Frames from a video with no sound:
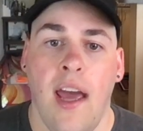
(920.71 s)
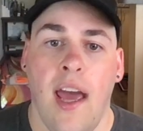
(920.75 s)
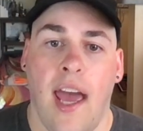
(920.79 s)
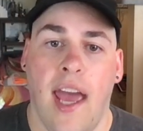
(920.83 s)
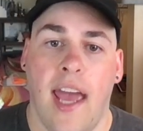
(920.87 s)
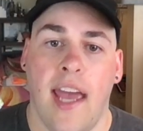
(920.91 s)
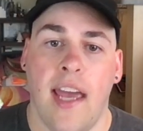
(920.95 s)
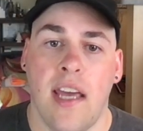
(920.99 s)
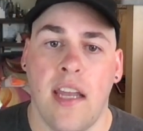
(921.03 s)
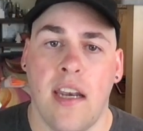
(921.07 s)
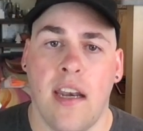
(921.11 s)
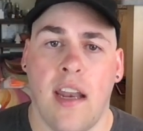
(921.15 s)

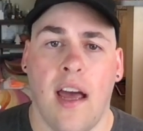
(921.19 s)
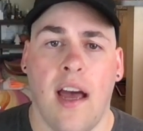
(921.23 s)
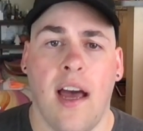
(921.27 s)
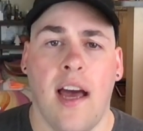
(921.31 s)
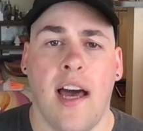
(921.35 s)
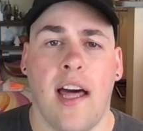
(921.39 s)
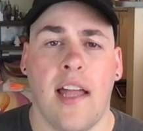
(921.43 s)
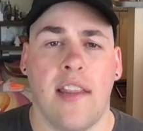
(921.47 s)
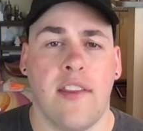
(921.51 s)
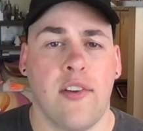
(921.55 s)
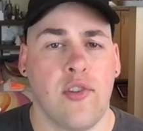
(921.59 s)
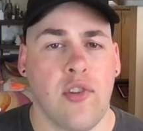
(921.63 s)
And
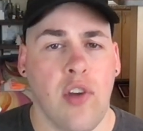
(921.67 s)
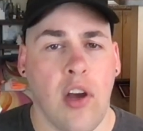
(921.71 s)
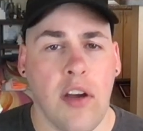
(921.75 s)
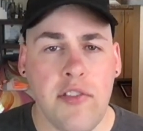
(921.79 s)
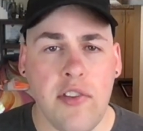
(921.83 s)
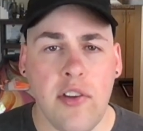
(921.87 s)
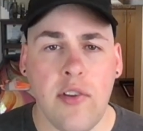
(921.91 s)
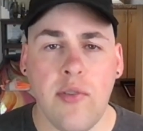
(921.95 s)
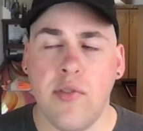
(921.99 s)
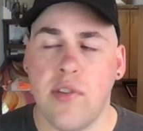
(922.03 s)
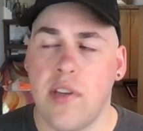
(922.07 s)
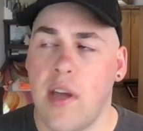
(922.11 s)
there's
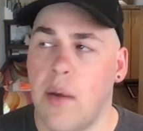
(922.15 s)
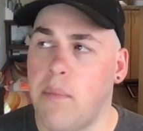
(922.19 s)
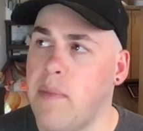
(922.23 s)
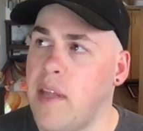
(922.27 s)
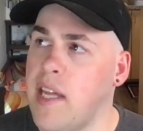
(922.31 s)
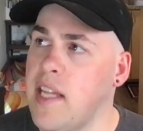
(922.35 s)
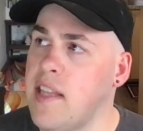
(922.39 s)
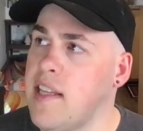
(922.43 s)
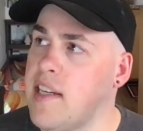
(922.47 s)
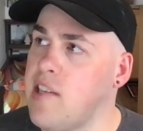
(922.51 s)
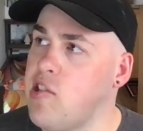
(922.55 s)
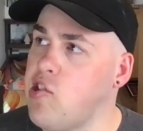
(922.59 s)
also
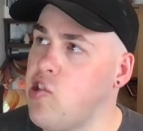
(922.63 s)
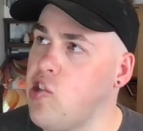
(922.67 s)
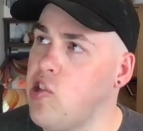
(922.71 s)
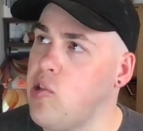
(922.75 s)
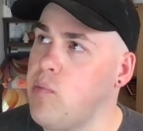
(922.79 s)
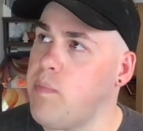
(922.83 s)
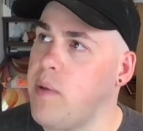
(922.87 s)
something that's just